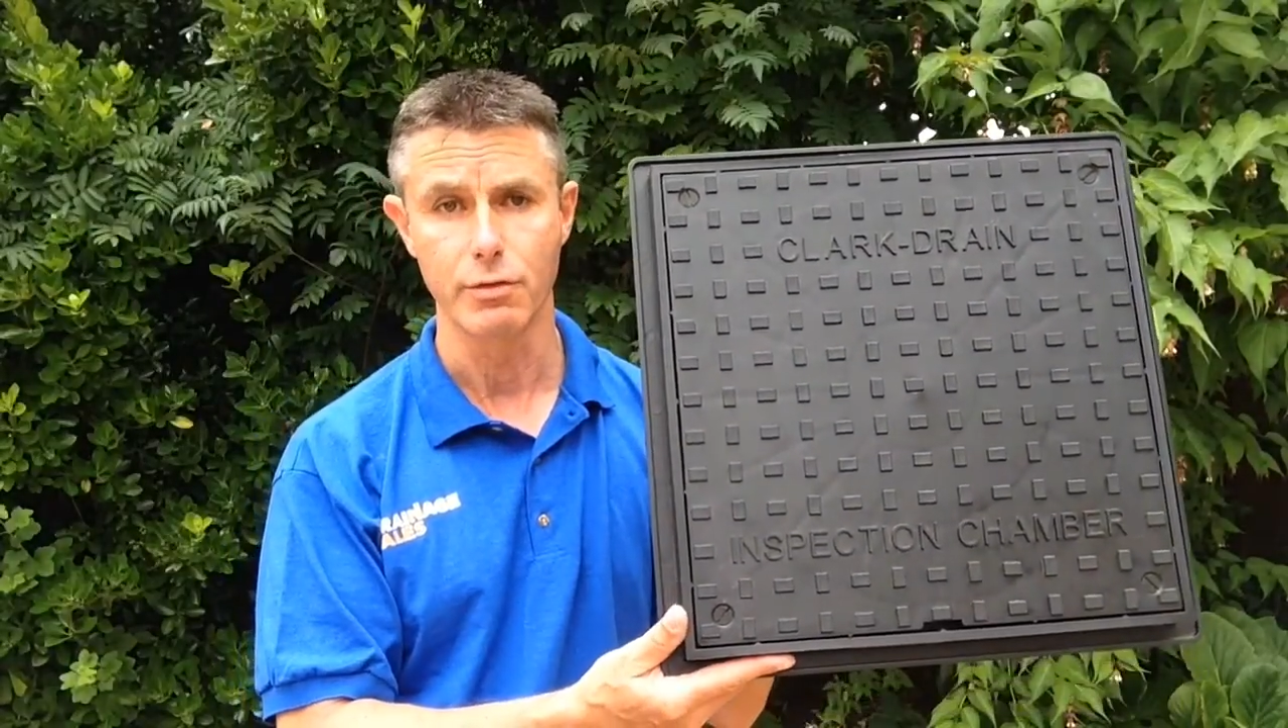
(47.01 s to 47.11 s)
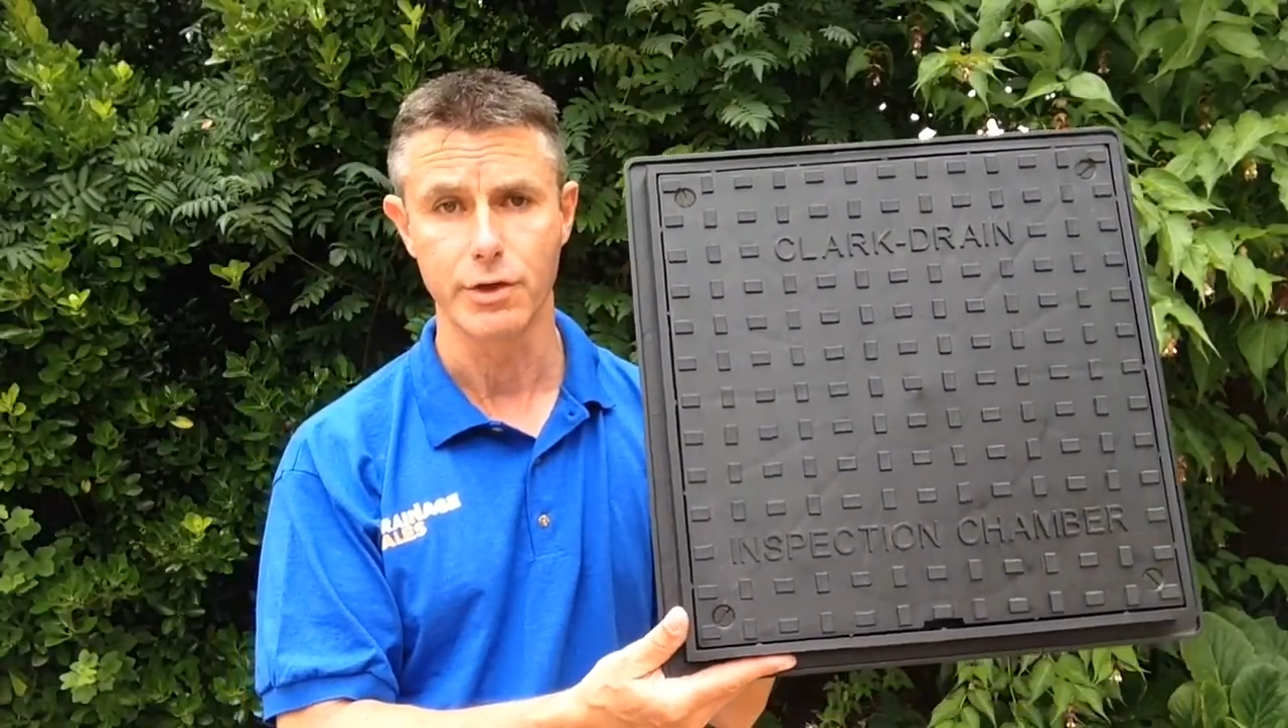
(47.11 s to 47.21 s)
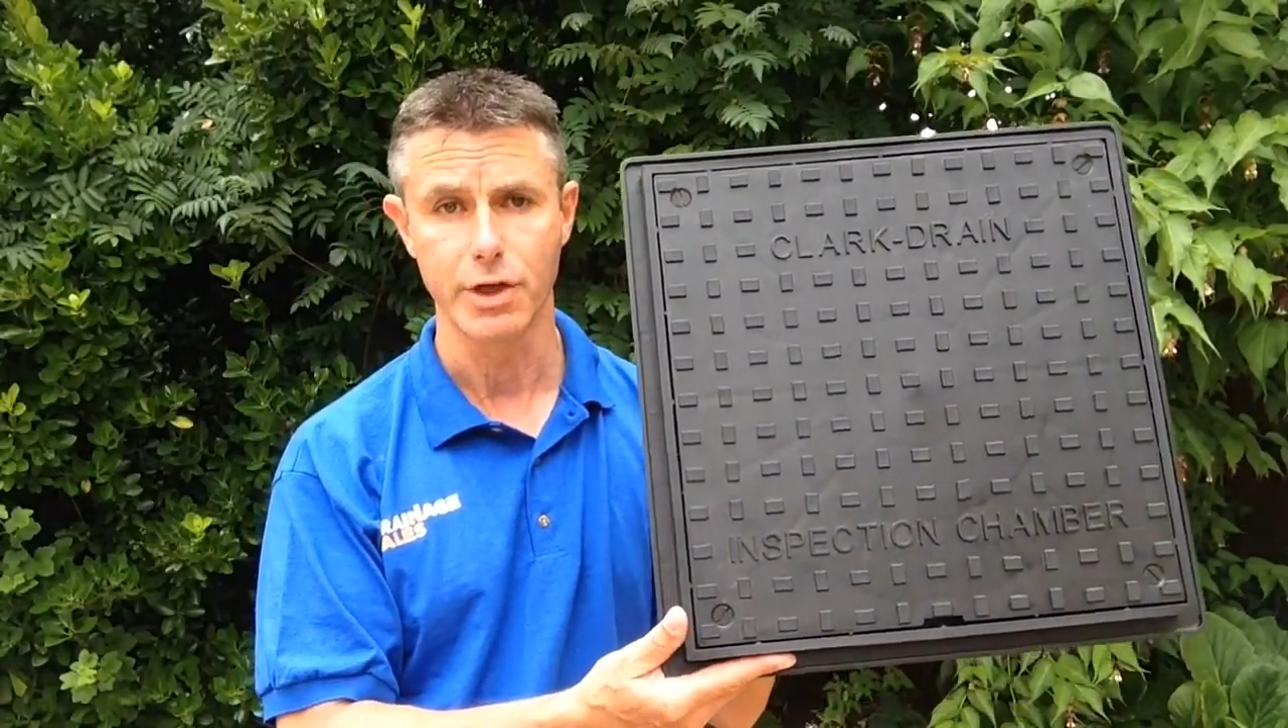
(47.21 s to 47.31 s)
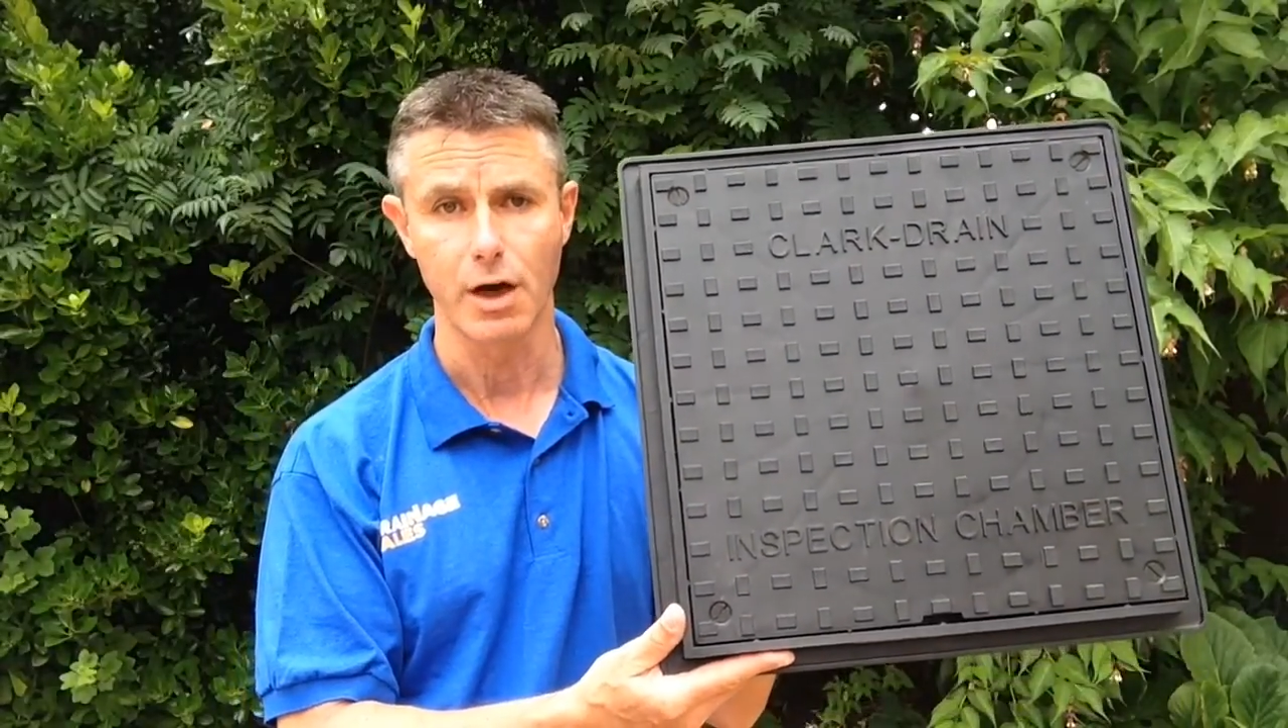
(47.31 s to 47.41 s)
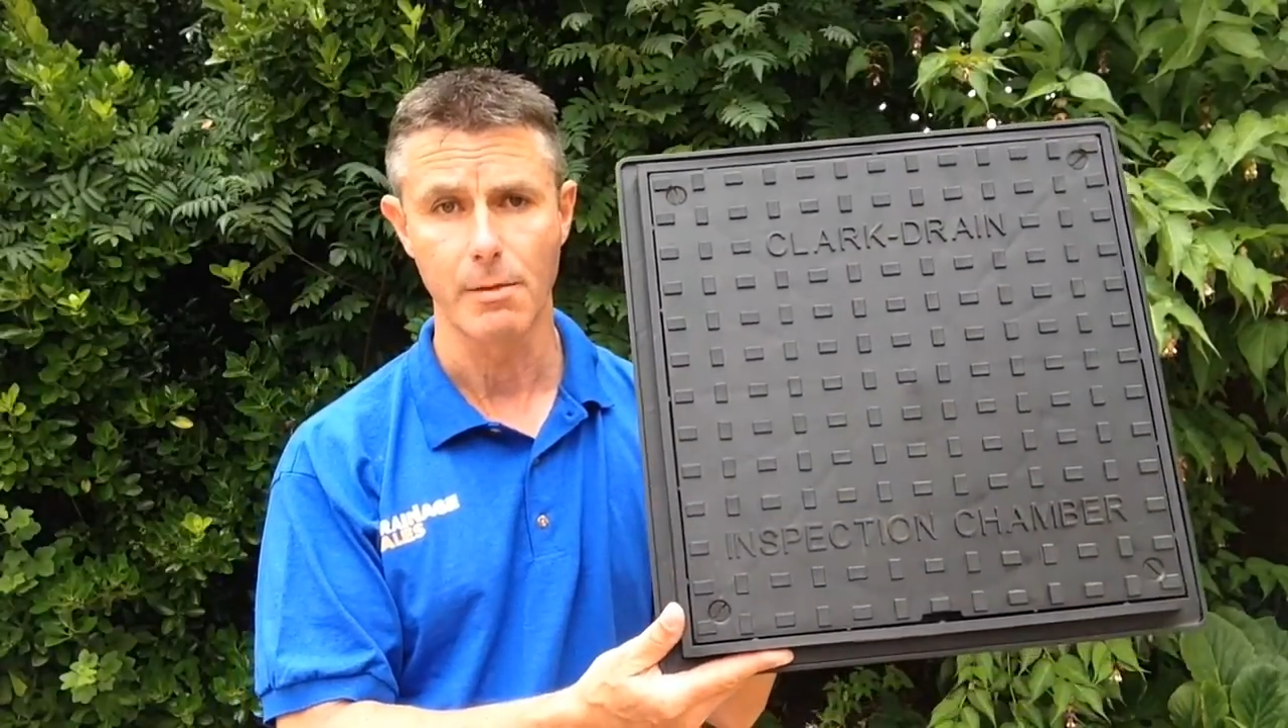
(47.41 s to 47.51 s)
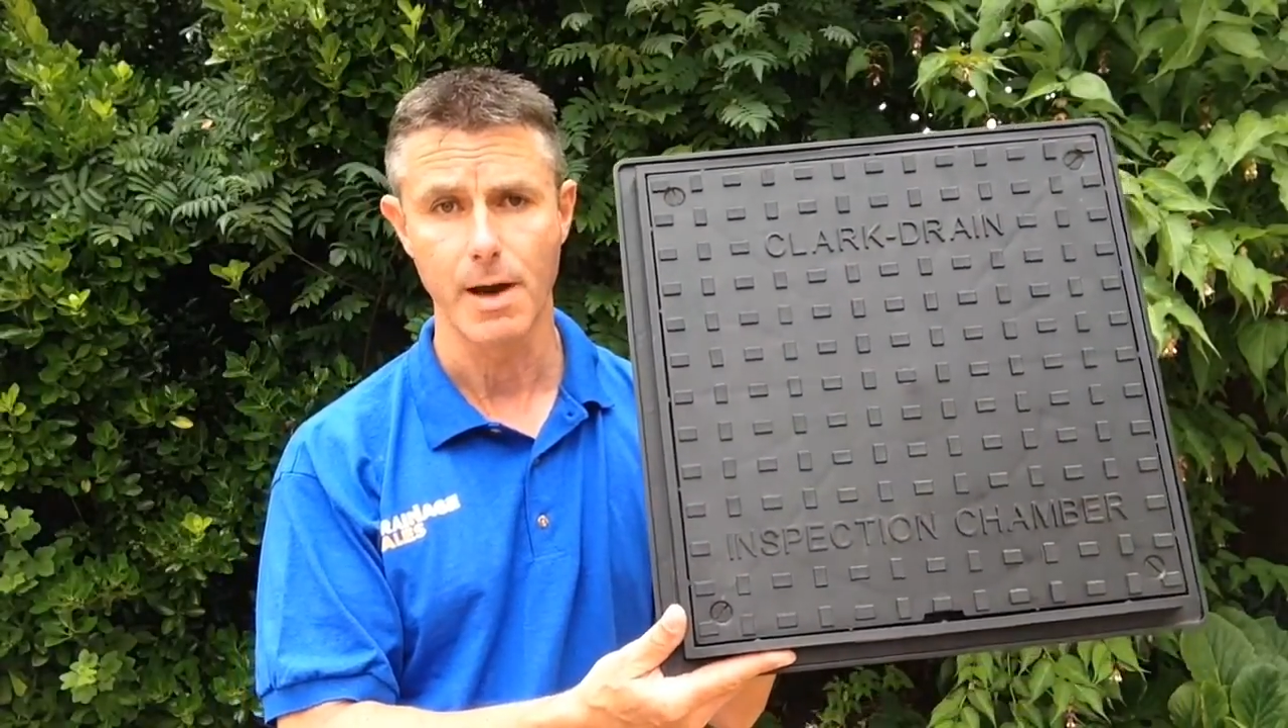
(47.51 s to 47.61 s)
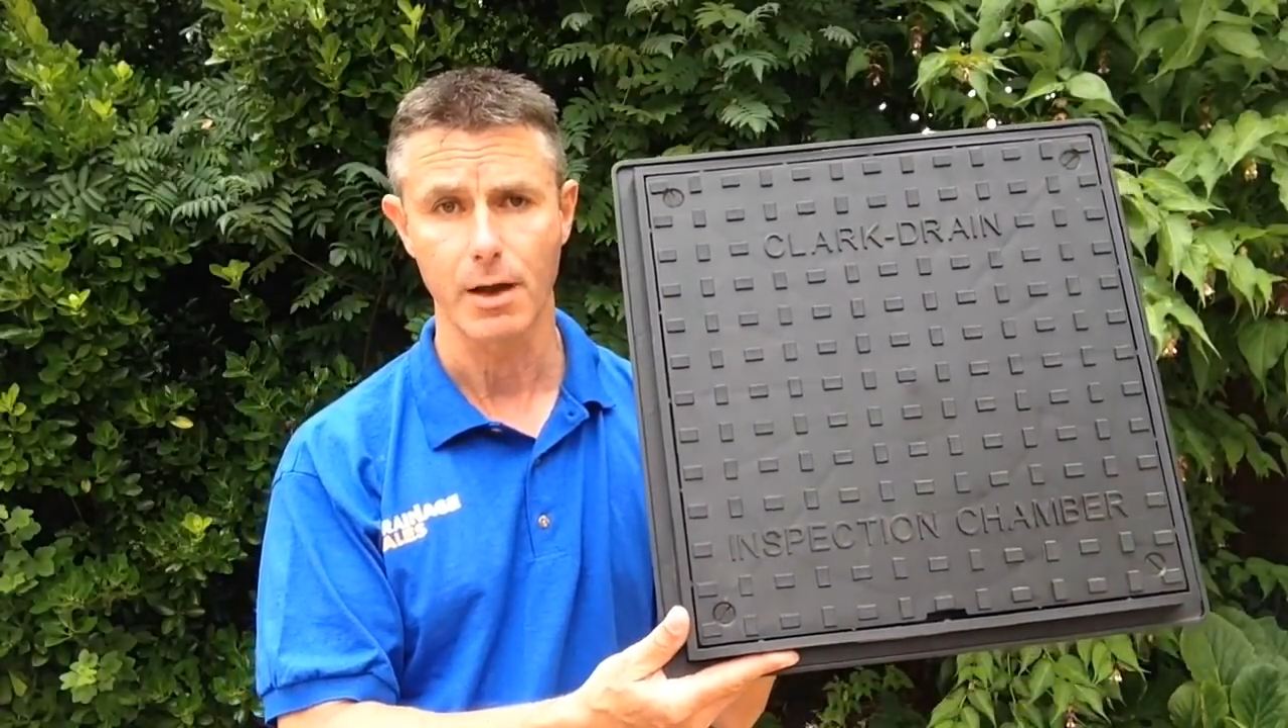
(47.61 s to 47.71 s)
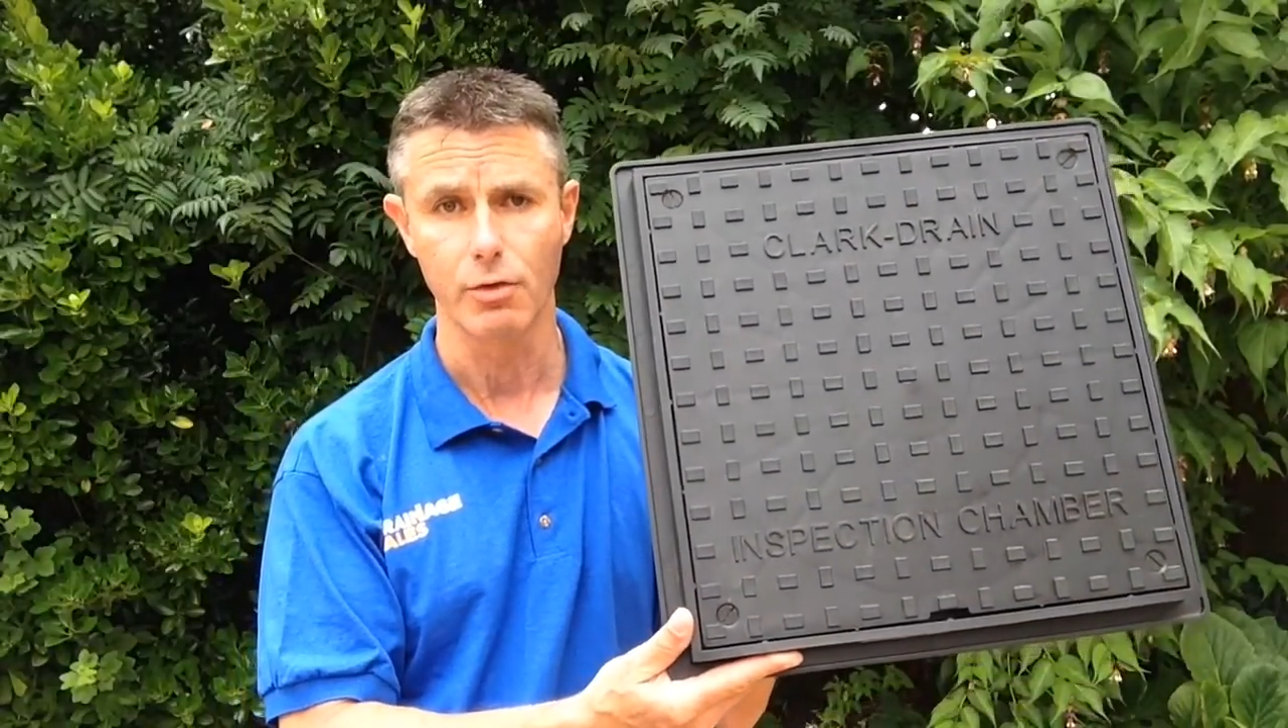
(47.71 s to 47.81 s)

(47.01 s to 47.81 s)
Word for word: would tarmac